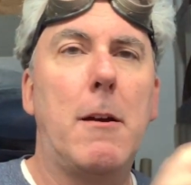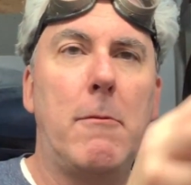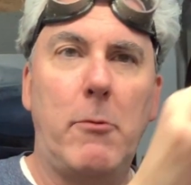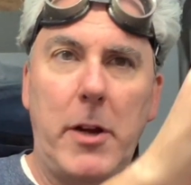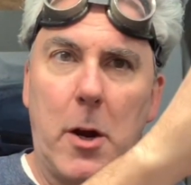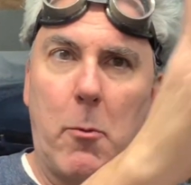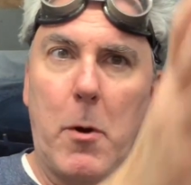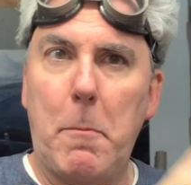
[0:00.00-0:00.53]

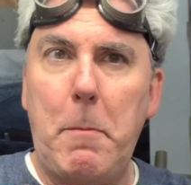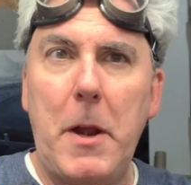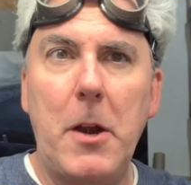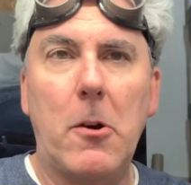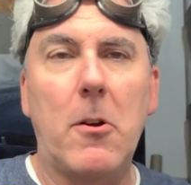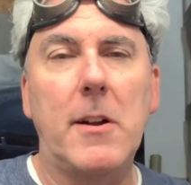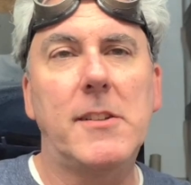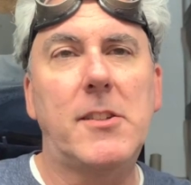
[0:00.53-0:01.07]
you know, would
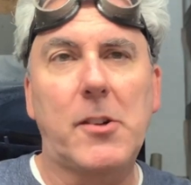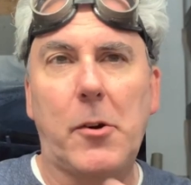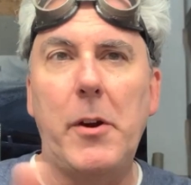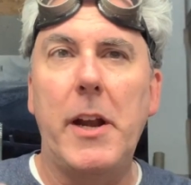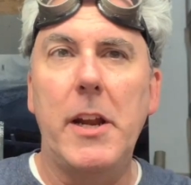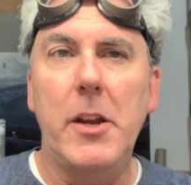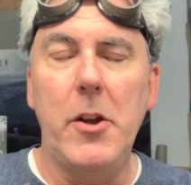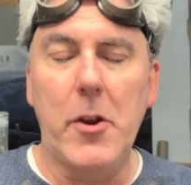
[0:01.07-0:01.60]
appear on
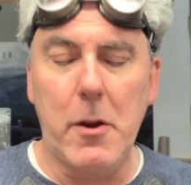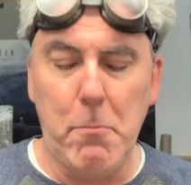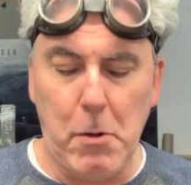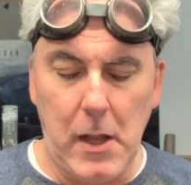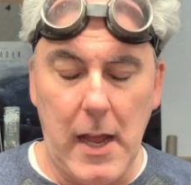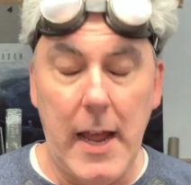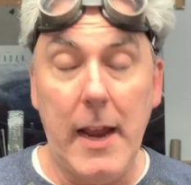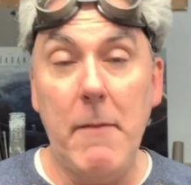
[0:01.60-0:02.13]
screen and you could
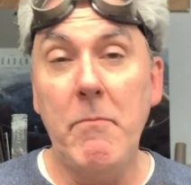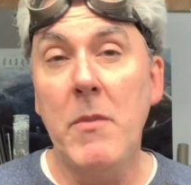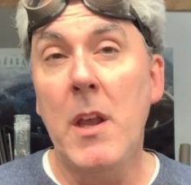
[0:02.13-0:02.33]
play.